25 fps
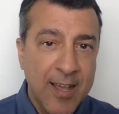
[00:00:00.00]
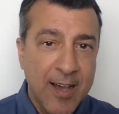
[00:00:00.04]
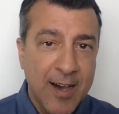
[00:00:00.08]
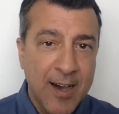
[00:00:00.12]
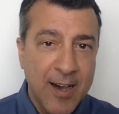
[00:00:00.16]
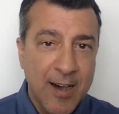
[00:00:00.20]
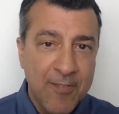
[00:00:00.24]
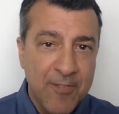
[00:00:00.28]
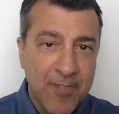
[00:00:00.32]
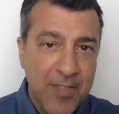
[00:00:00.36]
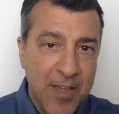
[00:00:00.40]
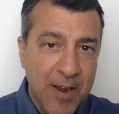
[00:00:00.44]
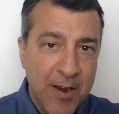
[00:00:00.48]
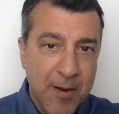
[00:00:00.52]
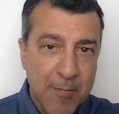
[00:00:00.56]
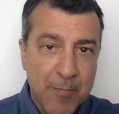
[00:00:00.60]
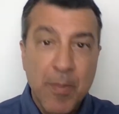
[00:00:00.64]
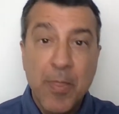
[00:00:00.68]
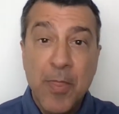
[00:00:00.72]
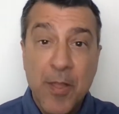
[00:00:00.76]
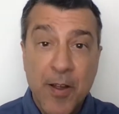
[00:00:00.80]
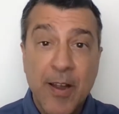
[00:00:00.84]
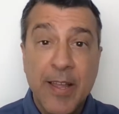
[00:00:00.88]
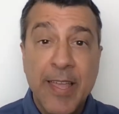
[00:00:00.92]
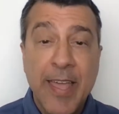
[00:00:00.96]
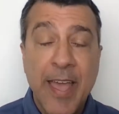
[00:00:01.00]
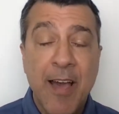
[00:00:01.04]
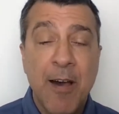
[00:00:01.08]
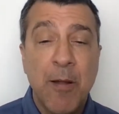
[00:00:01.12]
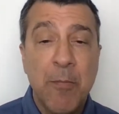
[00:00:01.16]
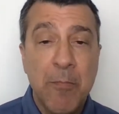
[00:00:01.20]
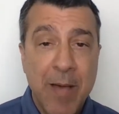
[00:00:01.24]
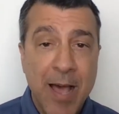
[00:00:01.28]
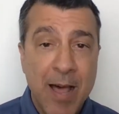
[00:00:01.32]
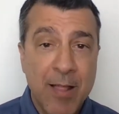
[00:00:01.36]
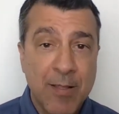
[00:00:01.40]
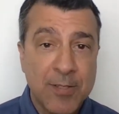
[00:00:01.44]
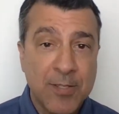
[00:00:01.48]
of their
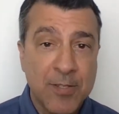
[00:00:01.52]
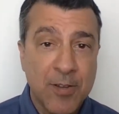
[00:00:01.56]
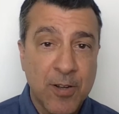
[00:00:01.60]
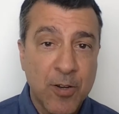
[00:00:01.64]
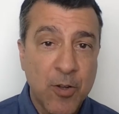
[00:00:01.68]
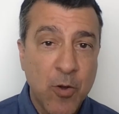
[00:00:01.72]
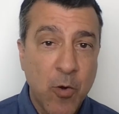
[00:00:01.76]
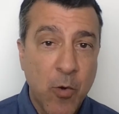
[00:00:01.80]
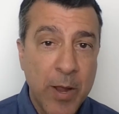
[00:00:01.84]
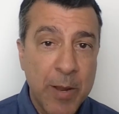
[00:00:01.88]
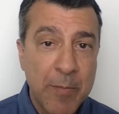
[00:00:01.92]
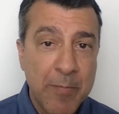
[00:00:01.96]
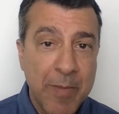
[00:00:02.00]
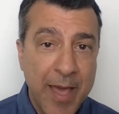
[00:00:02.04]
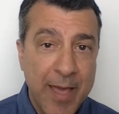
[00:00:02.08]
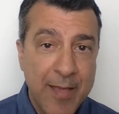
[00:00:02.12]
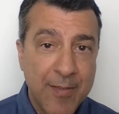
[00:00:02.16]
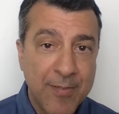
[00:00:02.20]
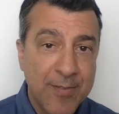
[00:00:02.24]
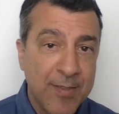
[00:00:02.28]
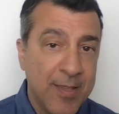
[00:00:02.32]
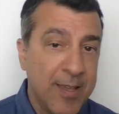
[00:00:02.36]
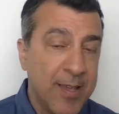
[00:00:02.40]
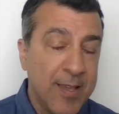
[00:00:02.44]
account balance on Coinbase.